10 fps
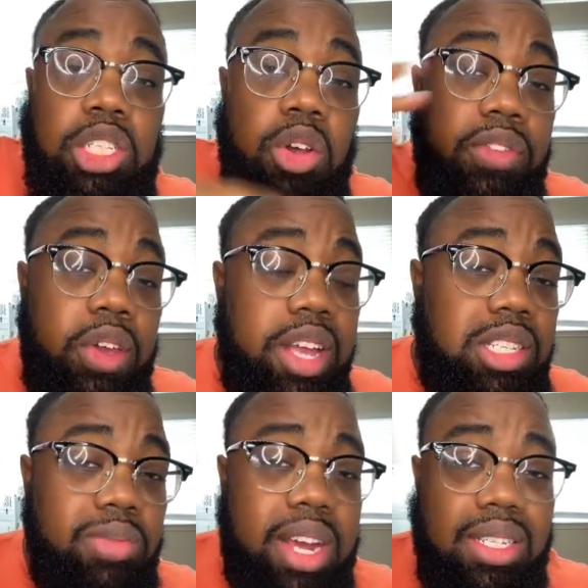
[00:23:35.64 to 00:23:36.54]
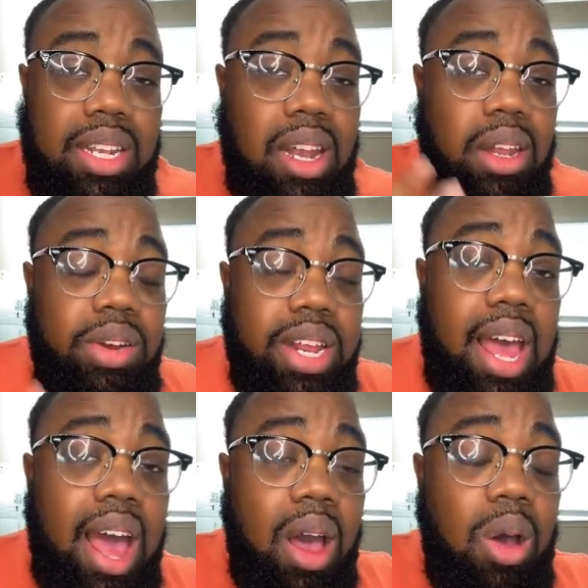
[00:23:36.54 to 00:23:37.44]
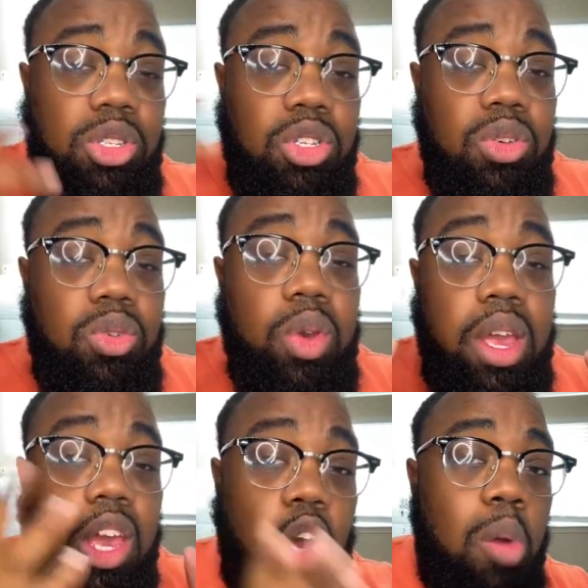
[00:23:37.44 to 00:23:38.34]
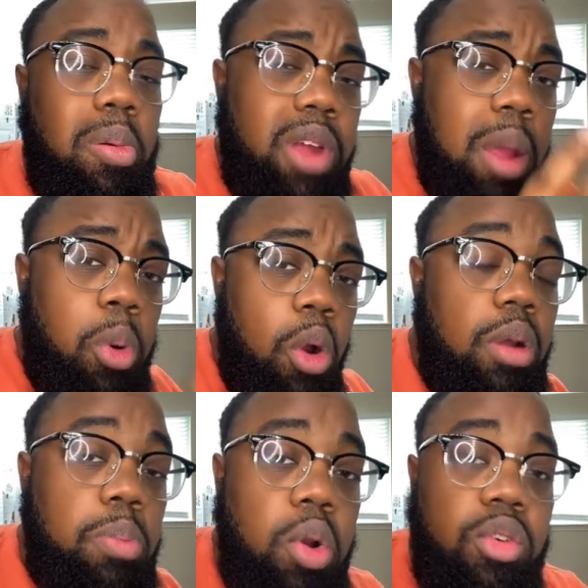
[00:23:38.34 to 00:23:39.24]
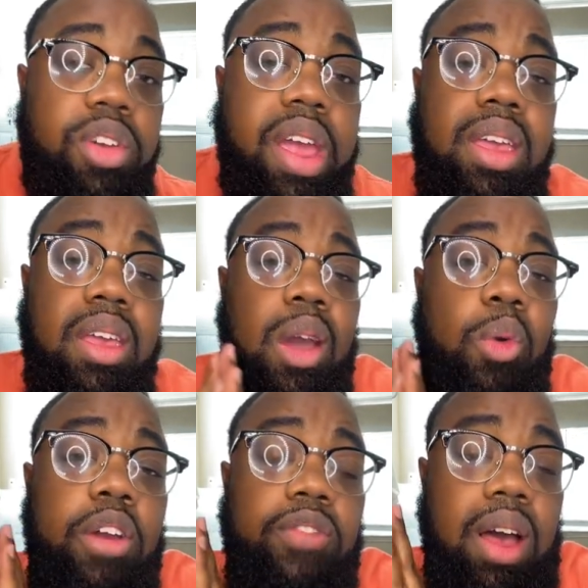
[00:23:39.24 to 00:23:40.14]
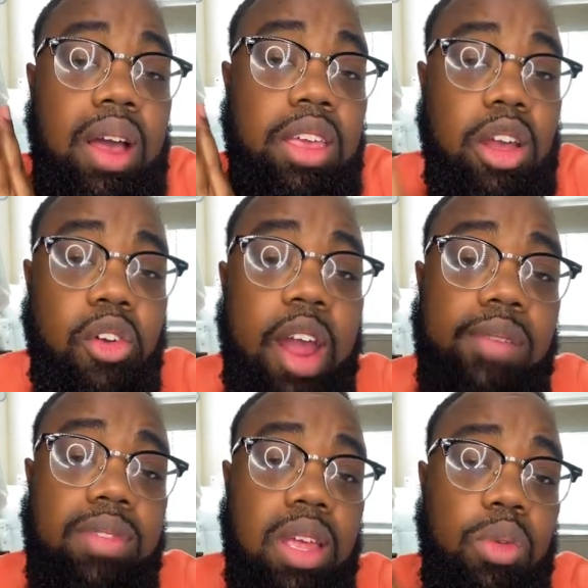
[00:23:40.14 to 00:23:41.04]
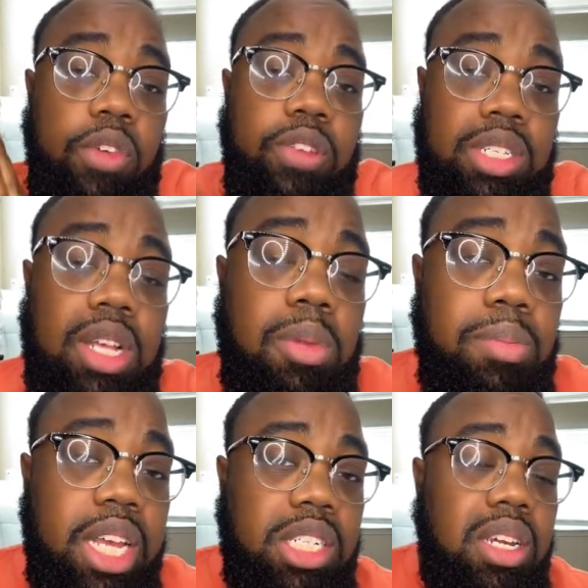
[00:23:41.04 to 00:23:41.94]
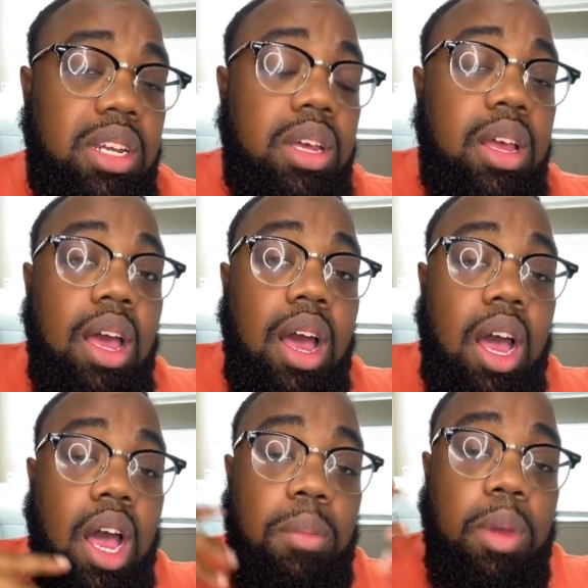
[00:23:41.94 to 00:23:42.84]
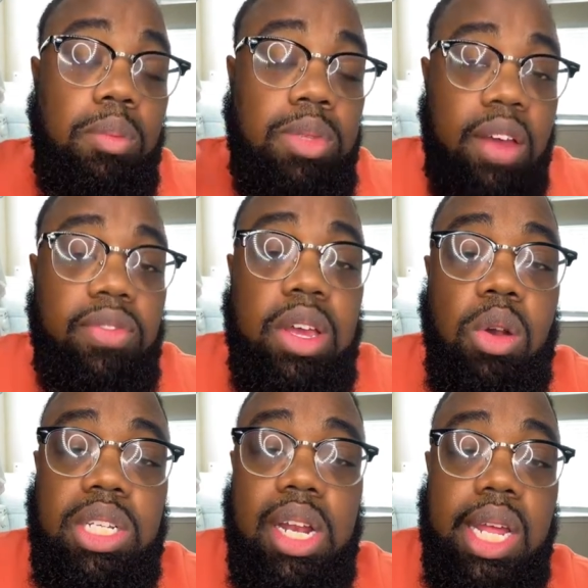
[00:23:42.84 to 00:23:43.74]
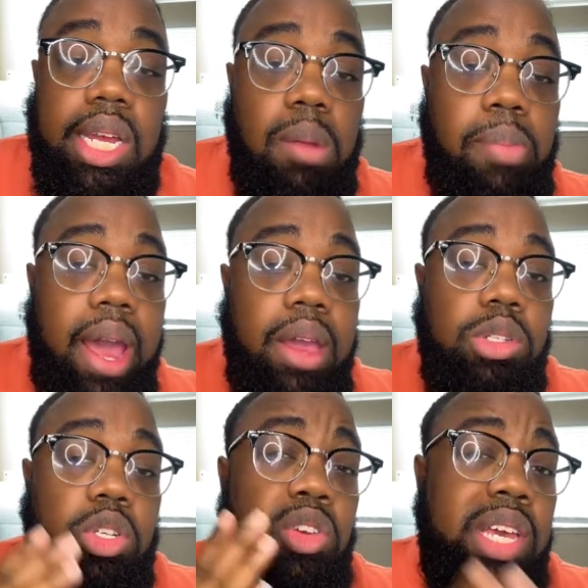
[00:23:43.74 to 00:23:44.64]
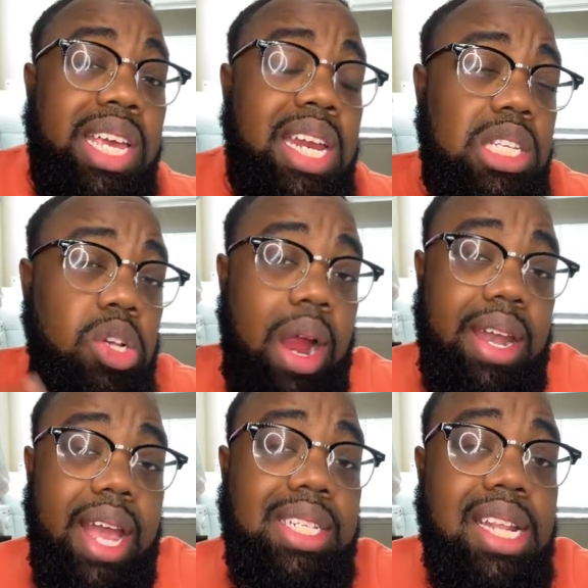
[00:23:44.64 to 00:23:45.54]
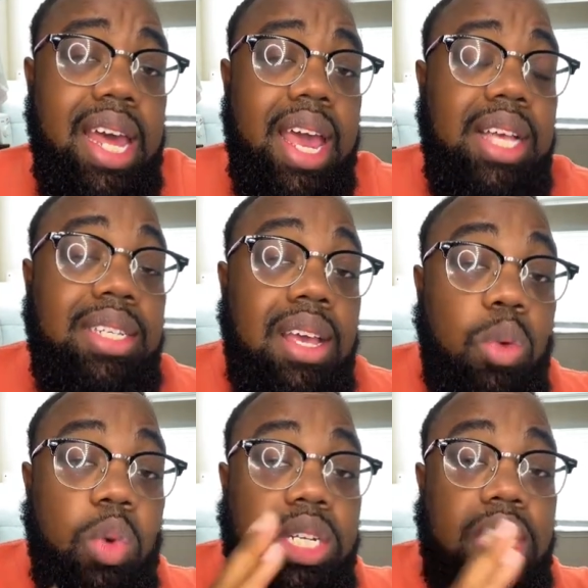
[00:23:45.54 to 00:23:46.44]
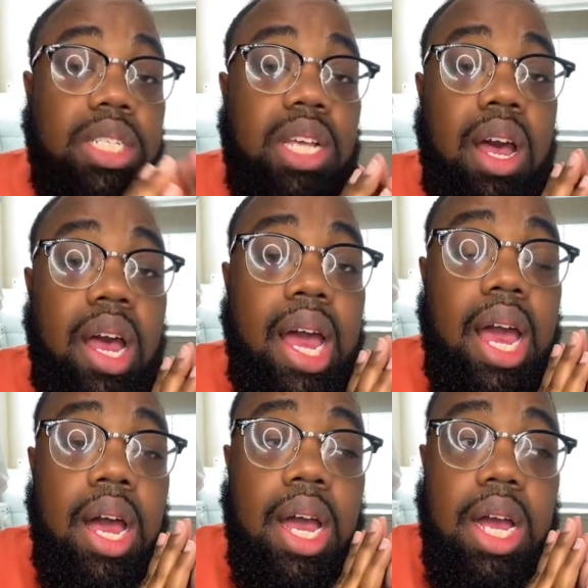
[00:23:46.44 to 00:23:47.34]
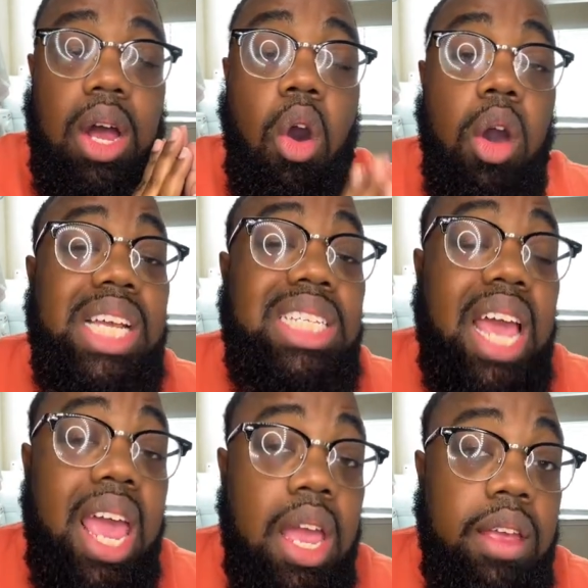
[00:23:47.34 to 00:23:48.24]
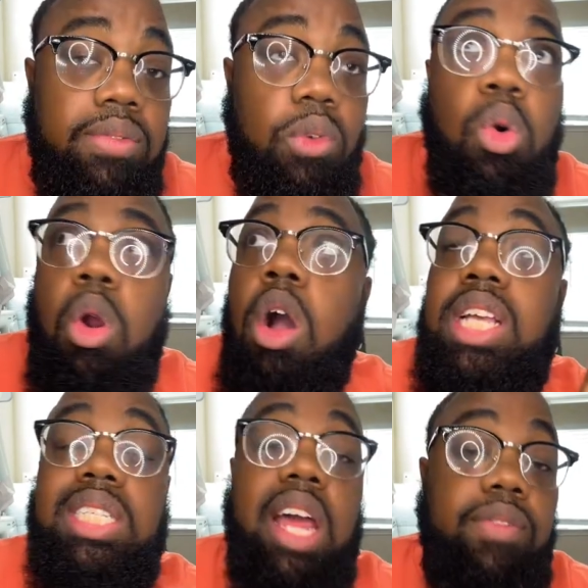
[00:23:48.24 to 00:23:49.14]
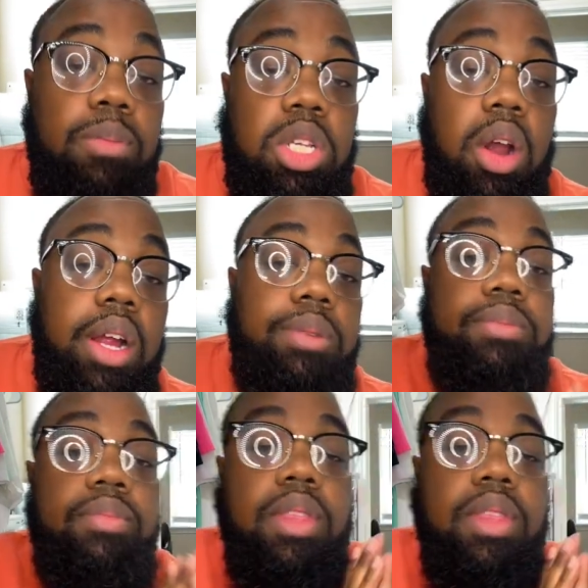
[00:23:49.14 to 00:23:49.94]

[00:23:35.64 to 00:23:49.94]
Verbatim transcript: So if you're interested in learning how to incorporate Procreate with your crafting, with your sublimation, definitely go to the link in the bio so you can get into our next class, which is August 8th or August 9th. I'm sorry,